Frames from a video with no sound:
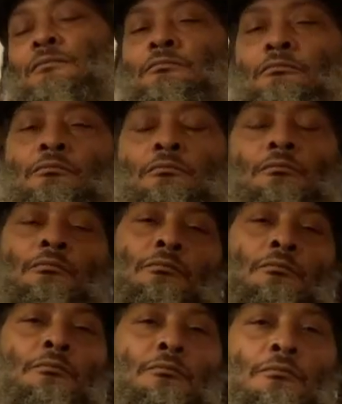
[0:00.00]

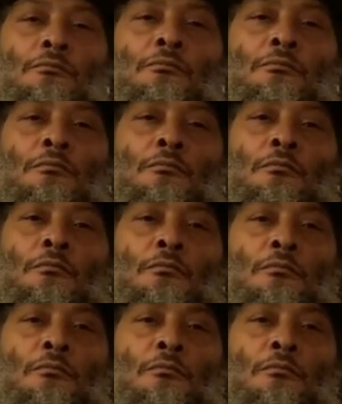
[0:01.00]
(silence)